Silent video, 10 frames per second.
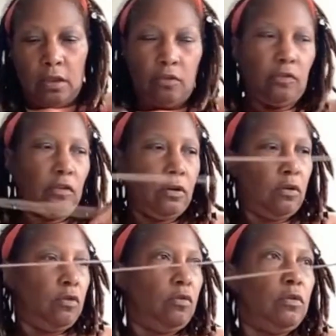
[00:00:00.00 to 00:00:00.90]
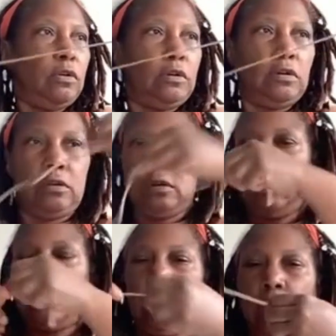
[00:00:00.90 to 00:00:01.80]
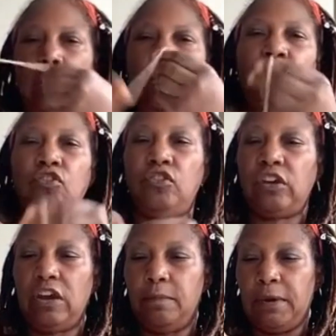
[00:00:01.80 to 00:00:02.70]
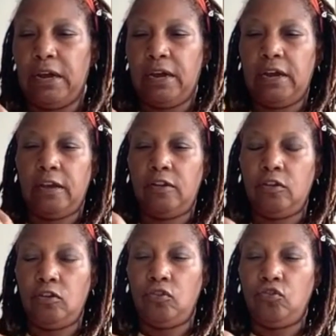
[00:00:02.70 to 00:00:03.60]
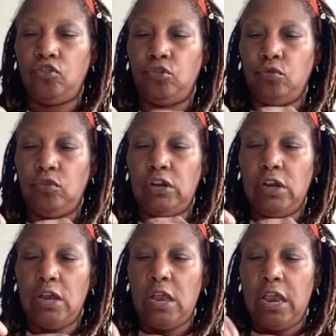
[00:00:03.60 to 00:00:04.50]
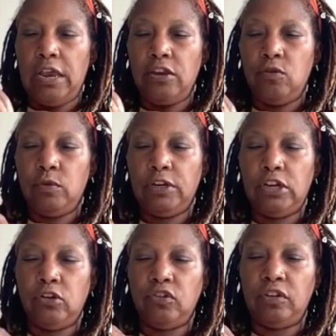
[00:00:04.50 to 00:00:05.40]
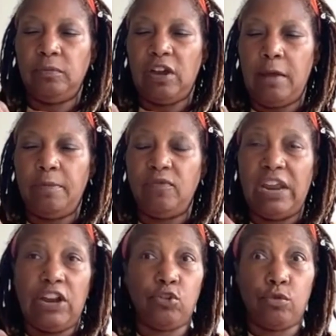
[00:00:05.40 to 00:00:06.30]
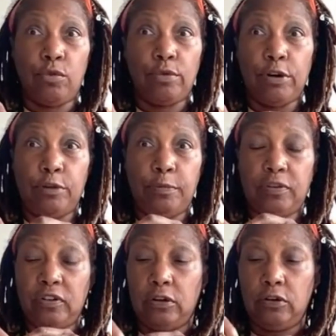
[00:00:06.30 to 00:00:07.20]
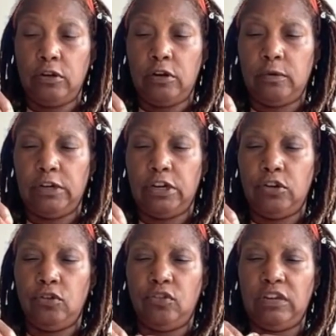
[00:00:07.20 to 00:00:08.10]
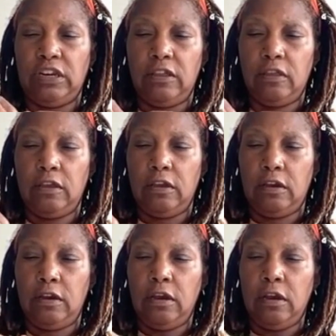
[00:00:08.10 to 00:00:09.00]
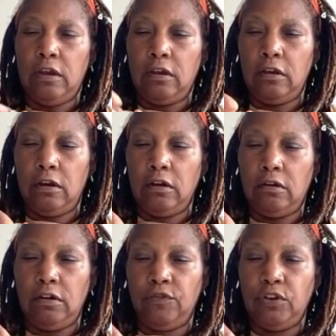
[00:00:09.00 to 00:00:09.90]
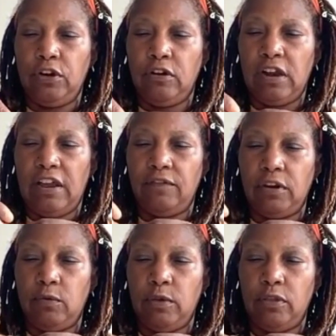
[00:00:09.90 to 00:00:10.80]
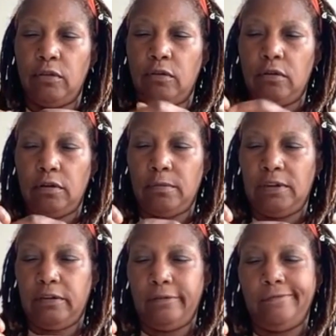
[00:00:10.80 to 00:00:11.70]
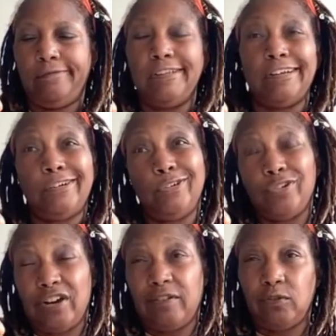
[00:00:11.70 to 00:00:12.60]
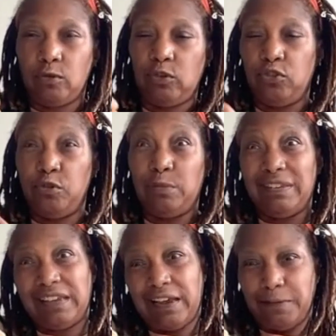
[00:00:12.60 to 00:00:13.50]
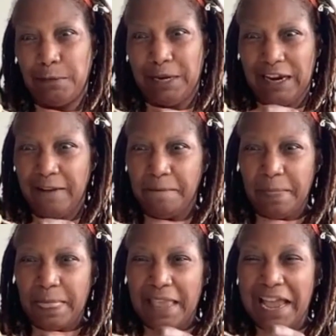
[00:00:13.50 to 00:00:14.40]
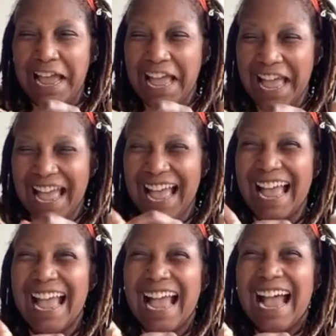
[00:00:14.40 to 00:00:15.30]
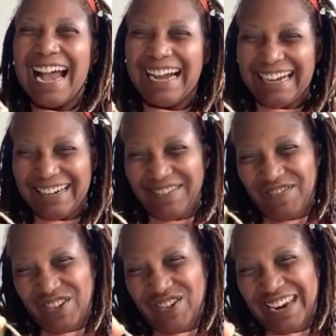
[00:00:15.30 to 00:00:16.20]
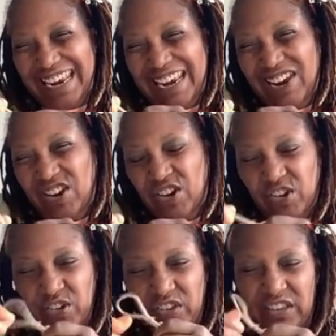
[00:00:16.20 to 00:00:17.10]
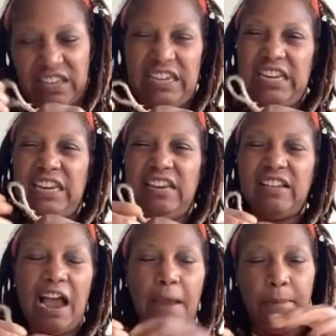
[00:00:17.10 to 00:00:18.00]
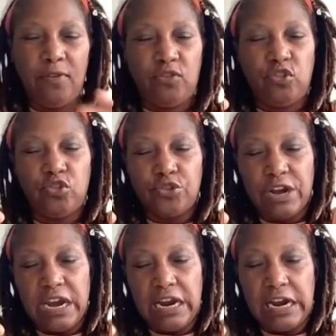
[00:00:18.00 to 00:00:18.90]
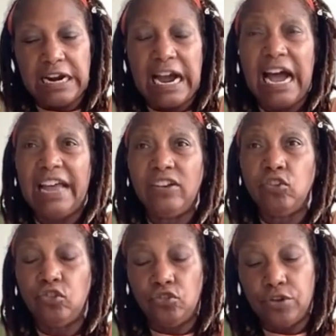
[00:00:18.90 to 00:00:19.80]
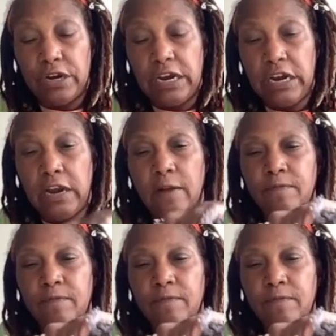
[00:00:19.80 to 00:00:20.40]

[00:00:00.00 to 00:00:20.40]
So I'll just take my jute, and you want to use some type of natural rope. So you don't want to use anything, if you don't have any with you. I mean, who travels with jute besides me? You can use any type of string, a cotton string,